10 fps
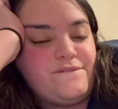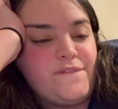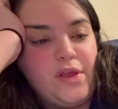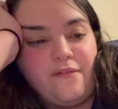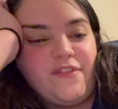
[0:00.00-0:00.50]

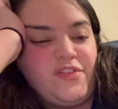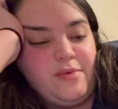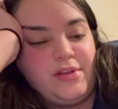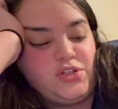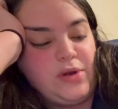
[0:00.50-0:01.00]
50
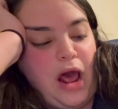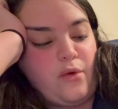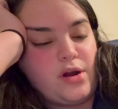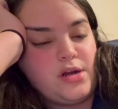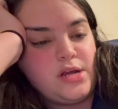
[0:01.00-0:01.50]
minutes to an
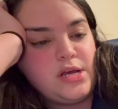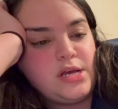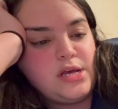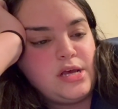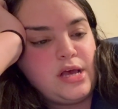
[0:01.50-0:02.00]
hour.
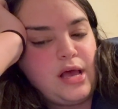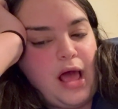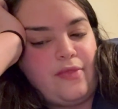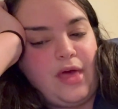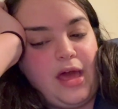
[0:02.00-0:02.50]

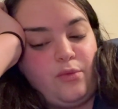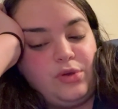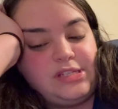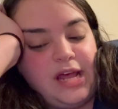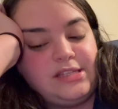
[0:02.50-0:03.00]
And then
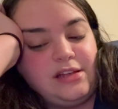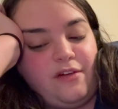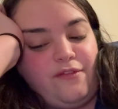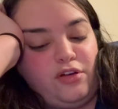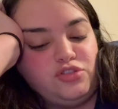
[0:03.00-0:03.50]
what's nice is I'll
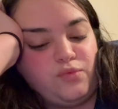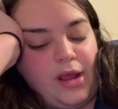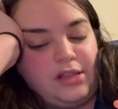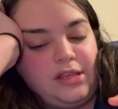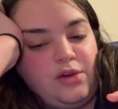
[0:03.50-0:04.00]
fall
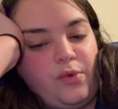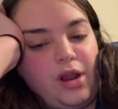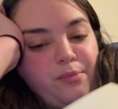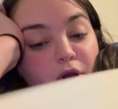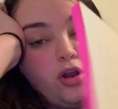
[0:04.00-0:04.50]
directly
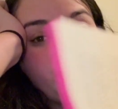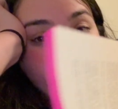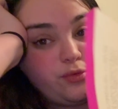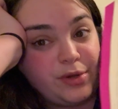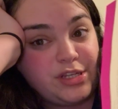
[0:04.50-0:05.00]
where part
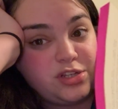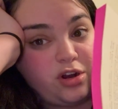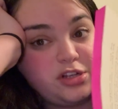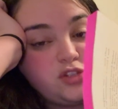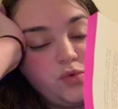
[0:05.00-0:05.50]
3
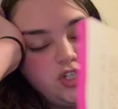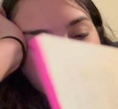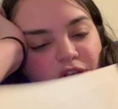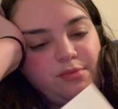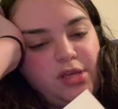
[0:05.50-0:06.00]
starts, which
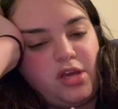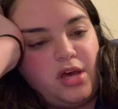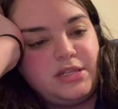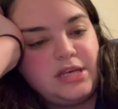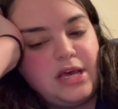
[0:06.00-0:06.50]
is gonna be
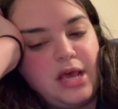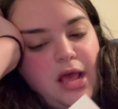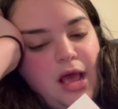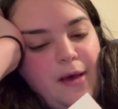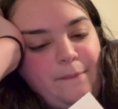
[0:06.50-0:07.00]
good.
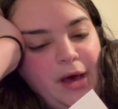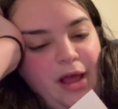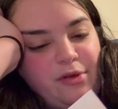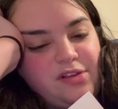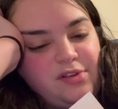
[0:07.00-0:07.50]
But
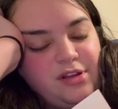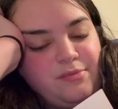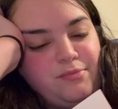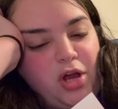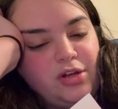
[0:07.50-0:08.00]
I would have to
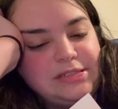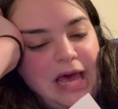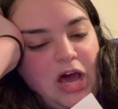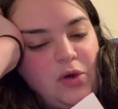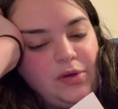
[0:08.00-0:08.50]
buckle
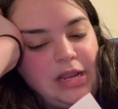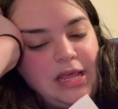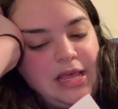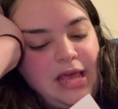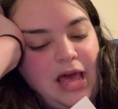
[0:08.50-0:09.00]
down
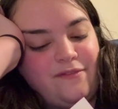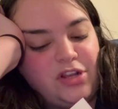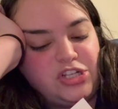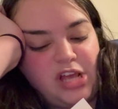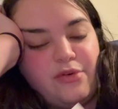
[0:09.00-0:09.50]
and
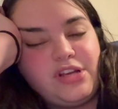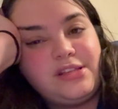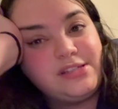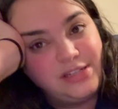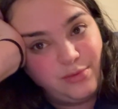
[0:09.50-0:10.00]
finish this. I wish I had
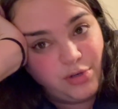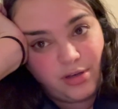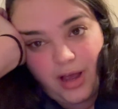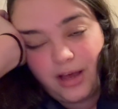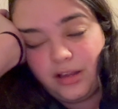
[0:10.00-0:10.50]
this as an
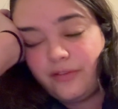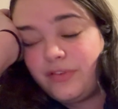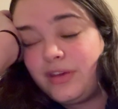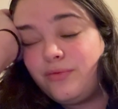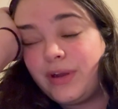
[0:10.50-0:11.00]
ebook. I love
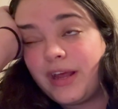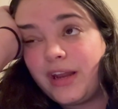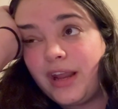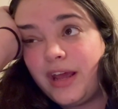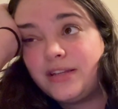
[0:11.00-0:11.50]
reading
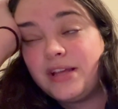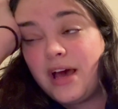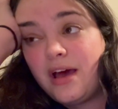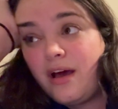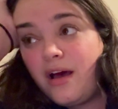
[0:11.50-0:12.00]
at night,
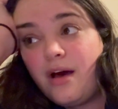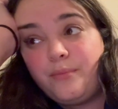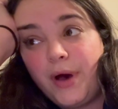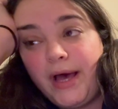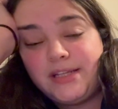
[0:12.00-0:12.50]

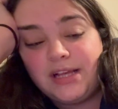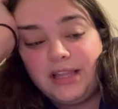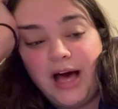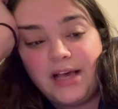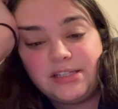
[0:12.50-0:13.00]
but
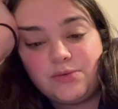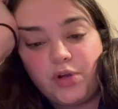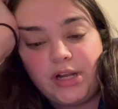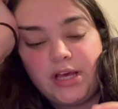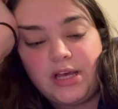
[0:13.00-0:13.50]
alas, we're
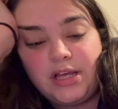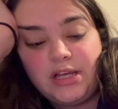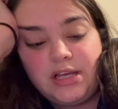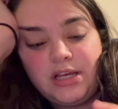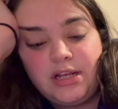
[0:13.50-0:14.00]
gonna,
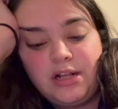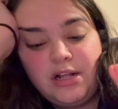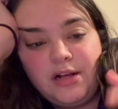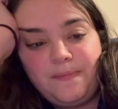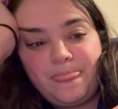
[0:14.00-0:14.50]

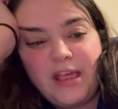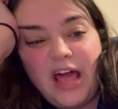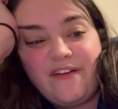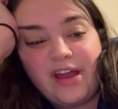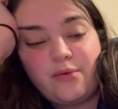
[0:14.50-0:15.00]

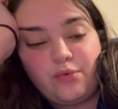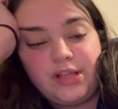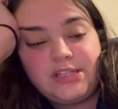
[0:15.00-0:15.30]
if I get really